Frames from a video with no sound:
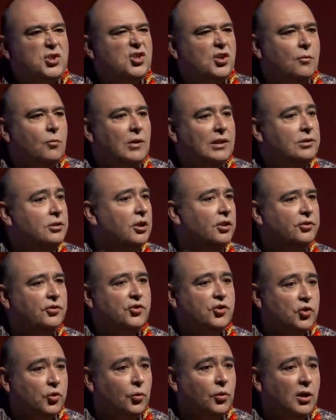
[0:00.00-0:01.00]
what not
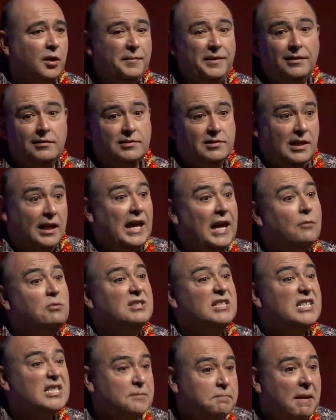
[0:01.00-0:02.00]
to store because it
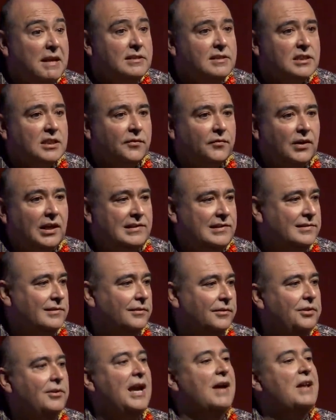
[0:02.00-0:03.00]
was expensive, right?
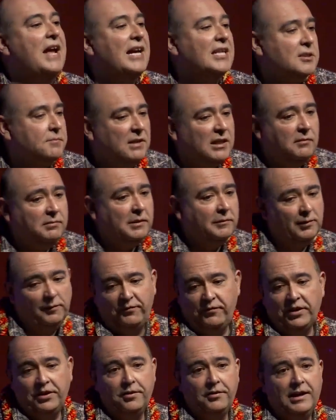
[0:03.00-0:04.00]
So you had as many people
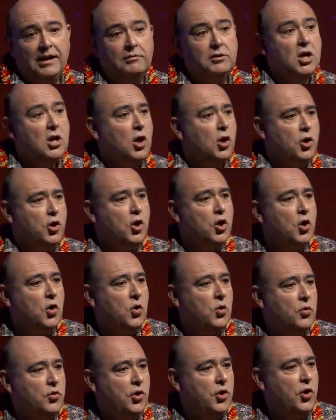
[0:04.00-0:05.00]
figuring out
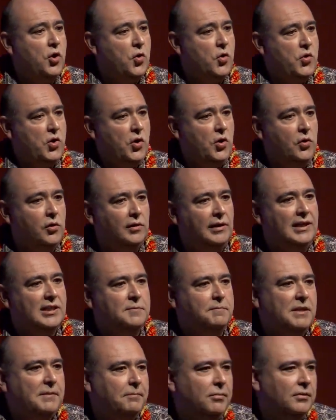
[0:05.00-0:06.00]
no, no, no,
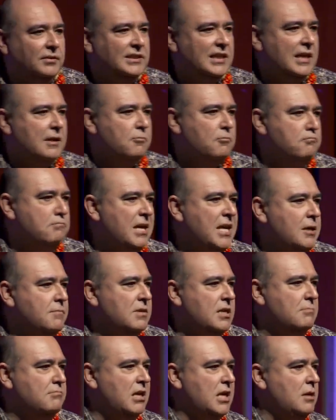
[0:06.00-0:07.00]
as people saying
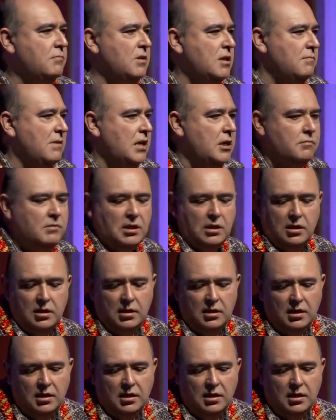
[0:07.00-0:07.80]
maybe, maybe, maybe.